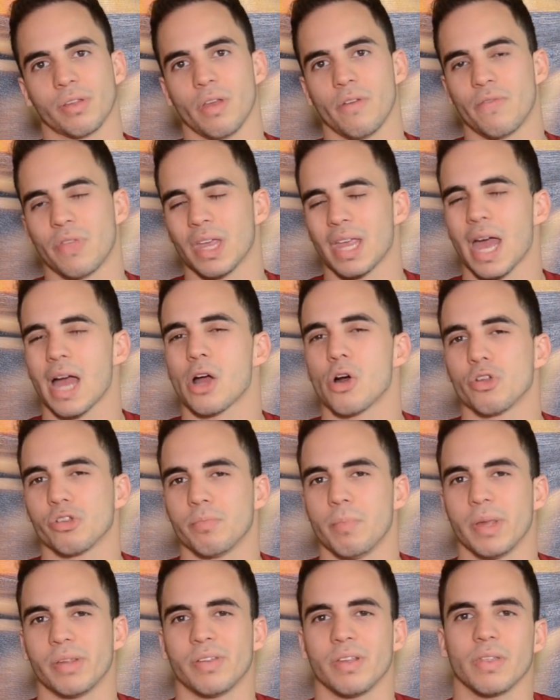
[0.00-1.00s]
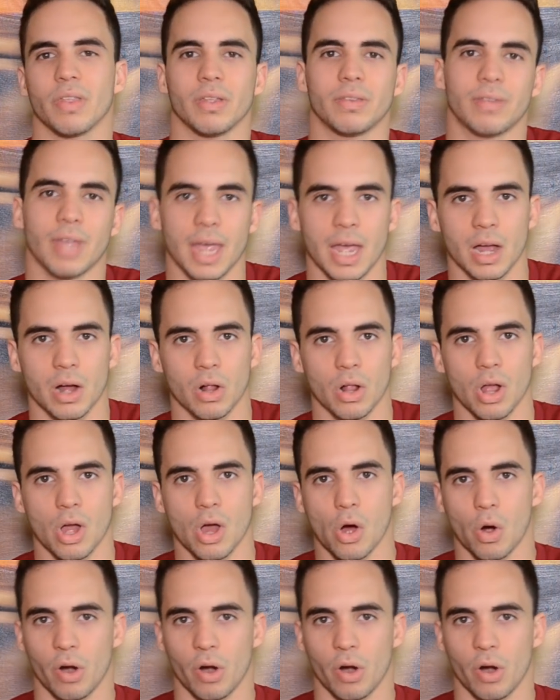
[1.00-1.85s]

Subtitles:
the gecko is missing the tail